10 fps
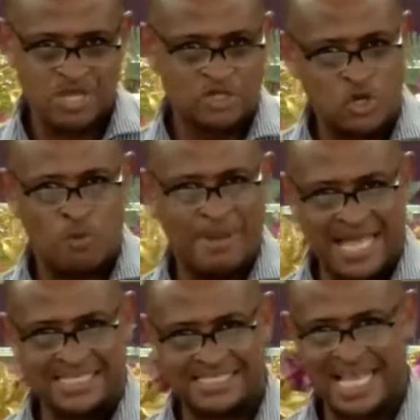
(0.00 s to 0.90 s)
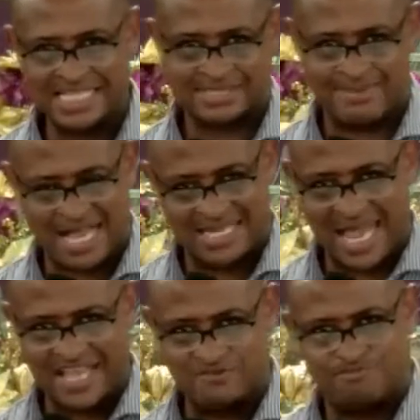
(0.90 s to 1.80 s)
no man takes my
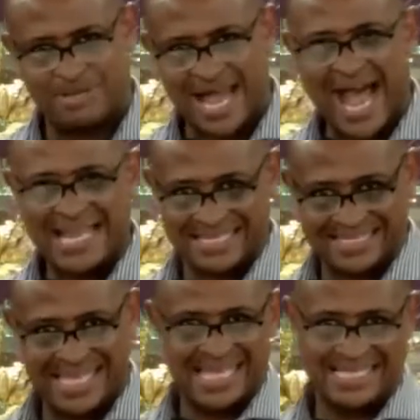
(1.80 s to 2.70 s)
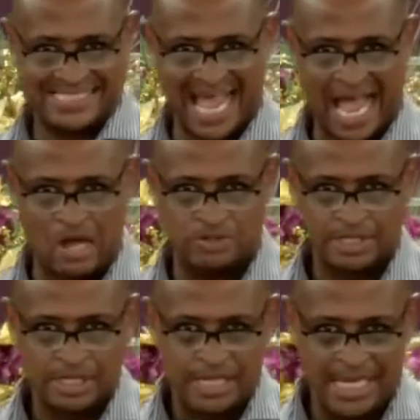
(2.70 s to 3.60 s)
life, but I lay it down.
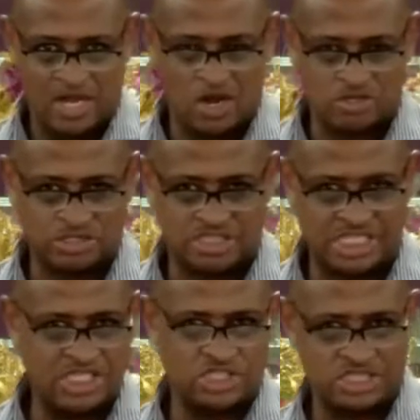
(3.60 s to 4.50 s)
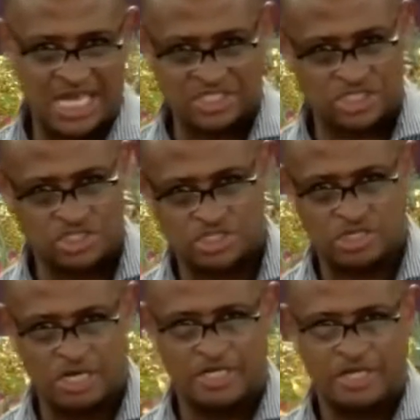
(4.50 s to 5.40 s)
And because Jesus
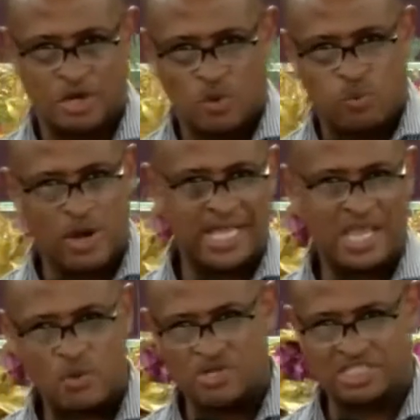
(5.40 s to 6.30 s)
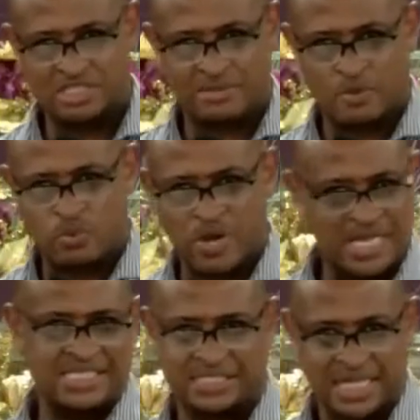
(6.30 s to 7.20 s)
understood what his
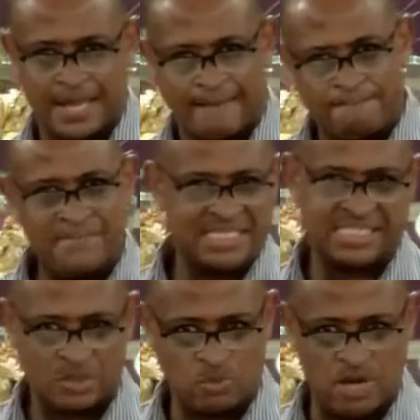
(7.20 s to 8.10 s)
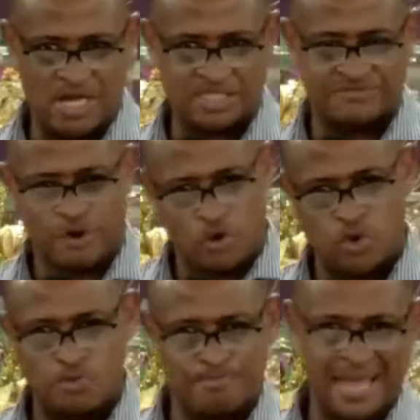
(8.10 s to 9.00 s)
mission was for
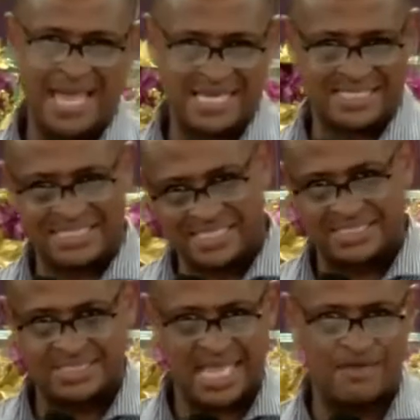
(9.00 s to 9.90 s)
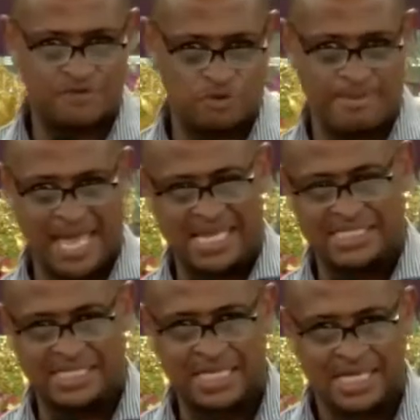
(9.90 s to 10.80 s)
humanity, to save
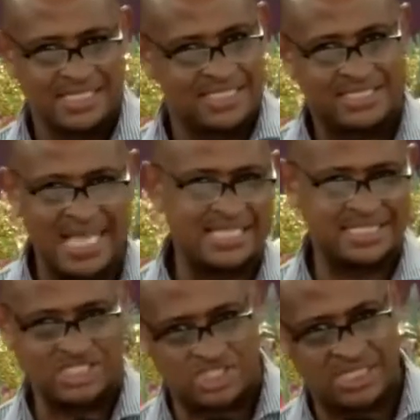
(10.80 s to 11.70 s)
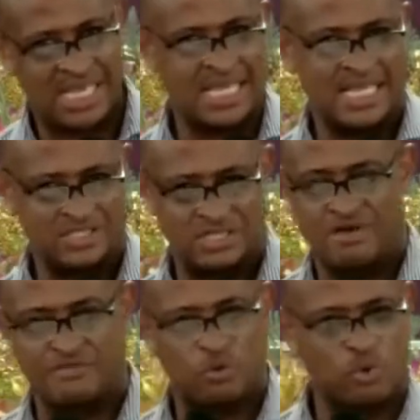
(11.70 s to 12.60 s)
humanity, to take the sins
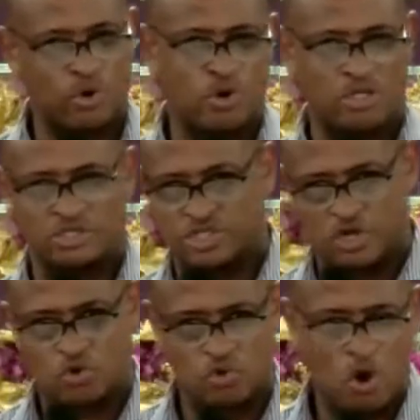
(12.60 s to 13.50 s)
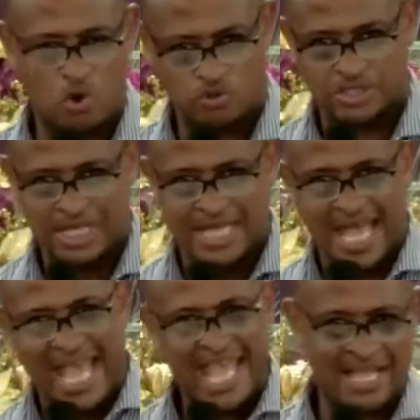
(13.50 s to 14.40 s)
of the world to the cross,
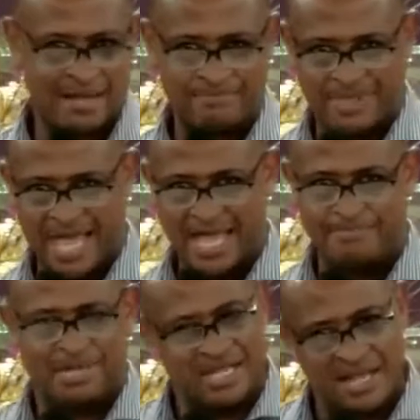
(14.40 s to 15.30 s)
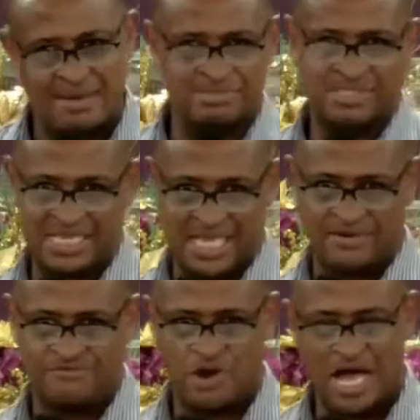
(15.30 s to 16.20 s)
hang them there, become
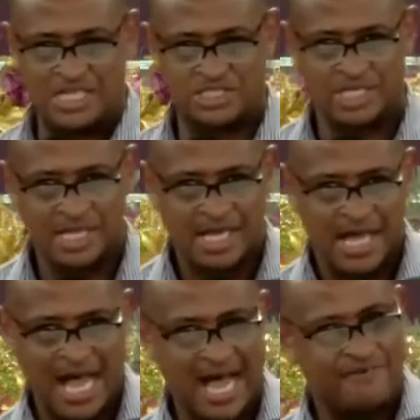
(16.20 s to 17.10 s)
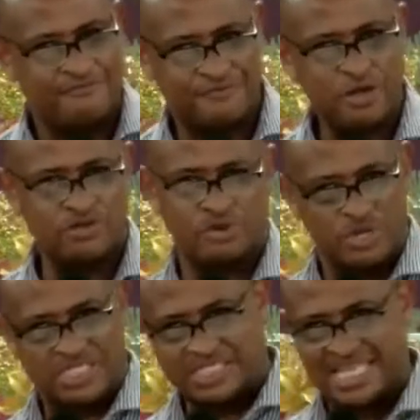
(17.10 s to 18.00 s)
sin for us. I feel the
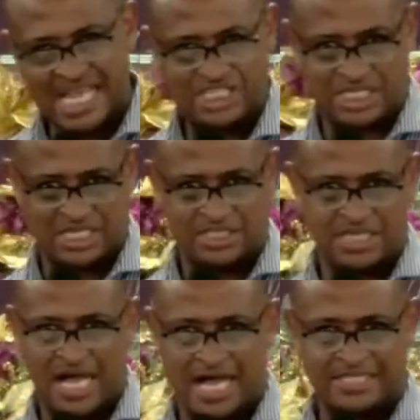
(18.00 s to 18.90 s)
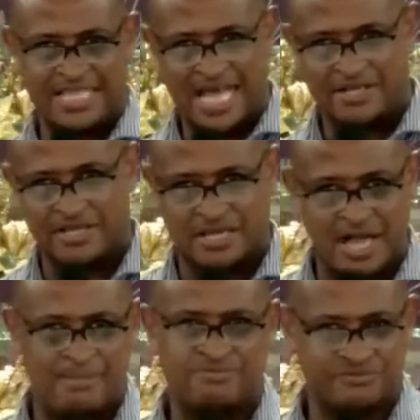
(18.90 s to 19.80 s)
rejection that
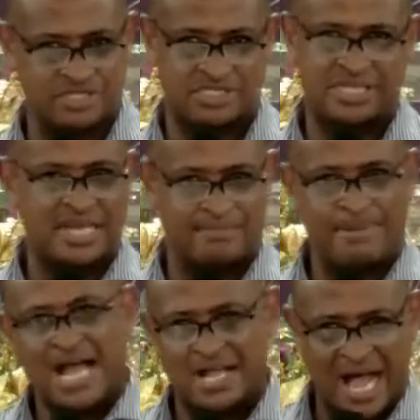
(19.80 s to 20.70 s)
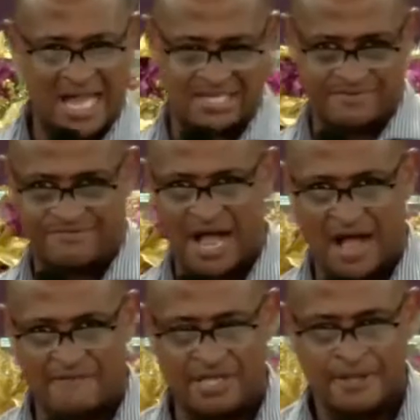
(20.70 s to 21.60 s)
comes to sin by God the
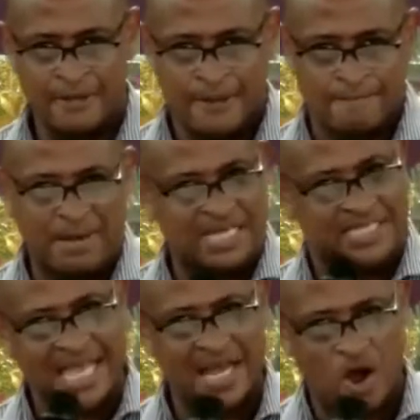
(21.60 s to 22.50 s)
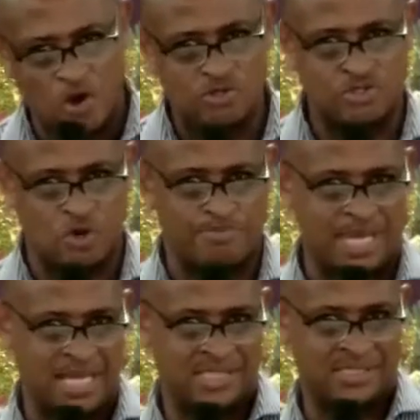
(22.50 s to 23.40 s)
Father, but yet also
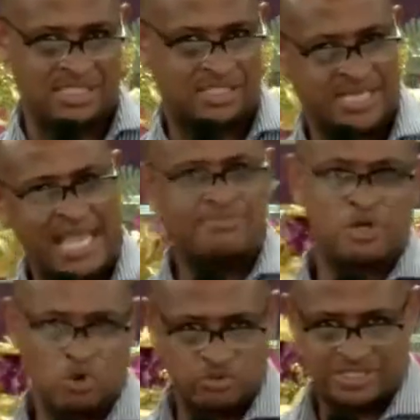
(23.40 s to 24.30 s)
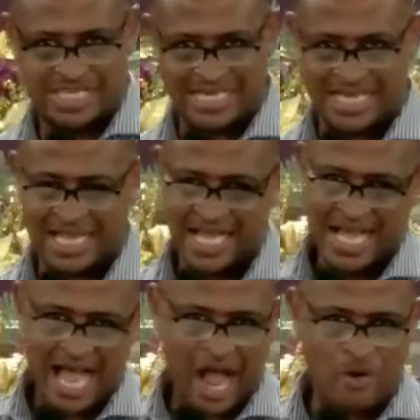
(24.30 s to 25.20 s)
being the scapegoat, sending
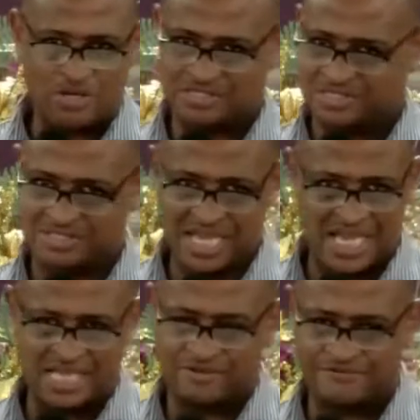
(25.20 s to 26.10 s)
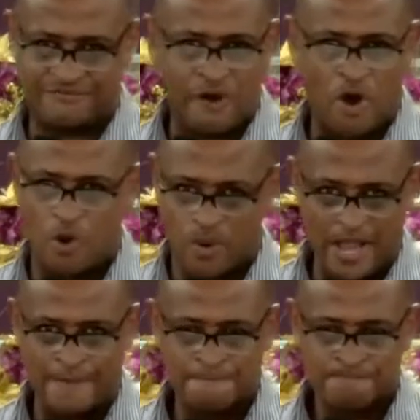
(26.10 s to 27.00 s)
our sins forward